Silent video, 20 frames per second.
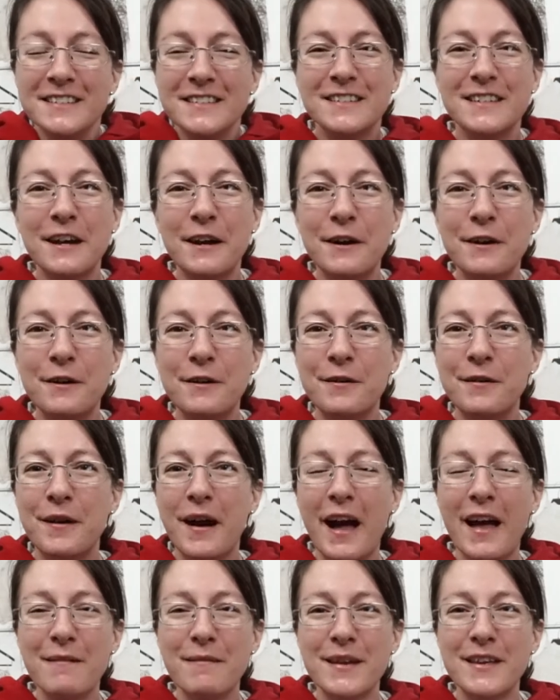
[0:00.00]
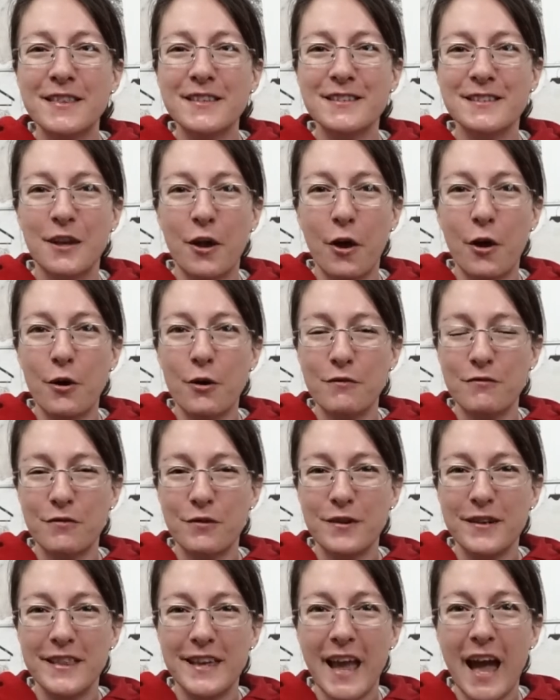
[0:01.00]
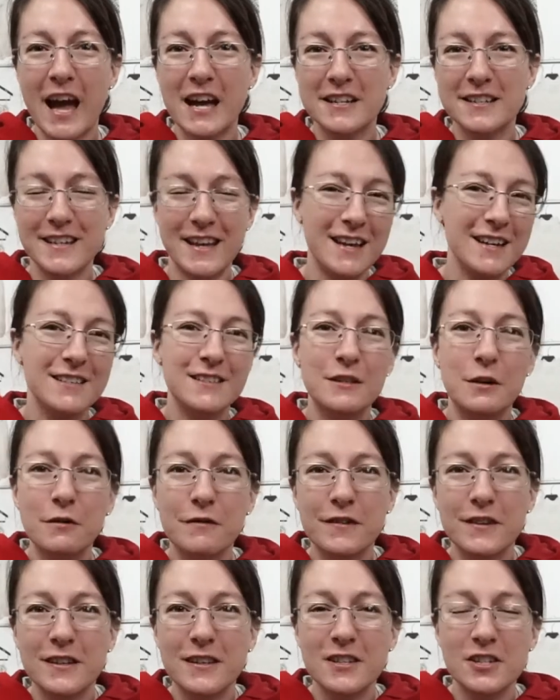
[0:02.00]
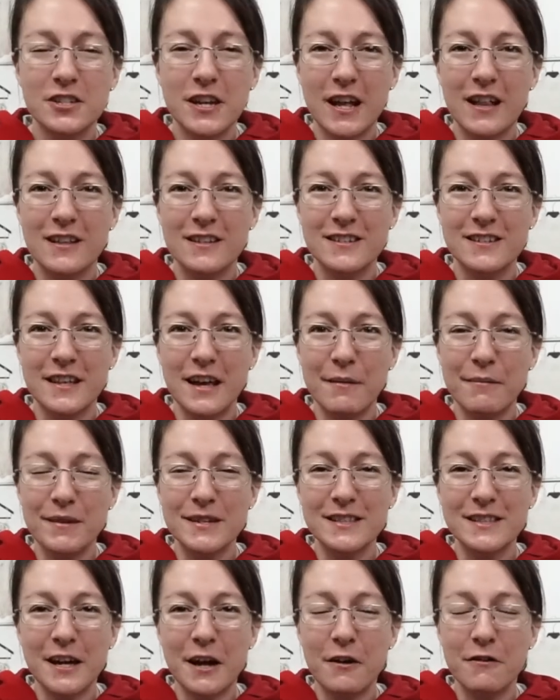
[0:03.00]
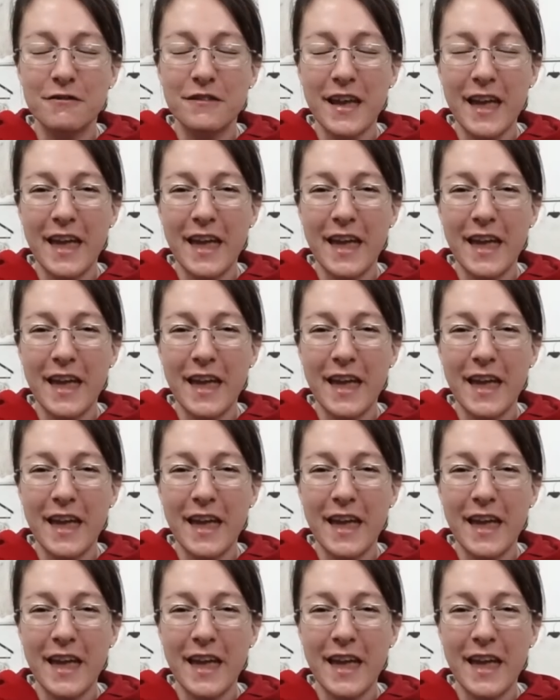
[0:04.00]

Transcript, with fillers: So I made this coat for the hashtag Sewfearless Challenge that myself